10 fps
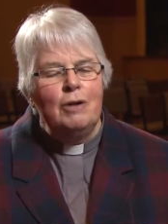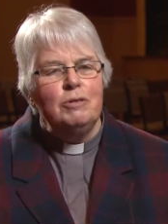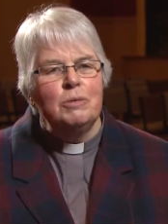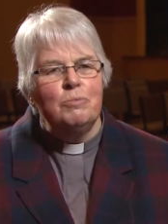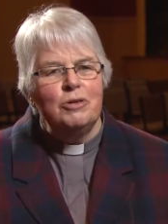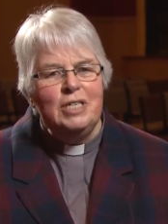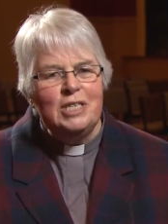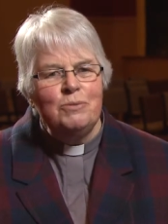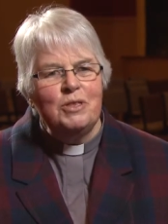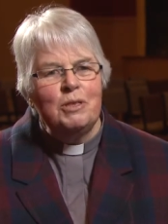I was
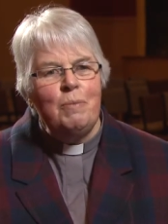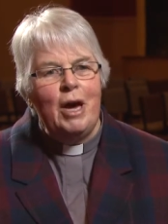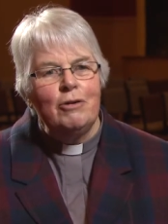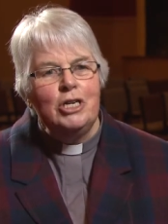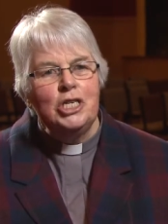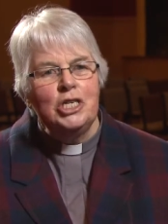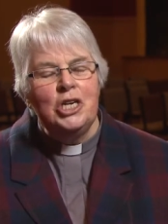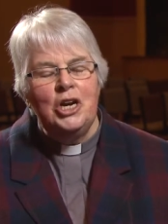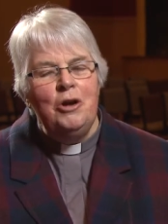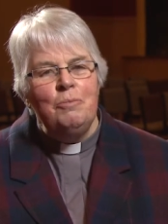impressed with the parish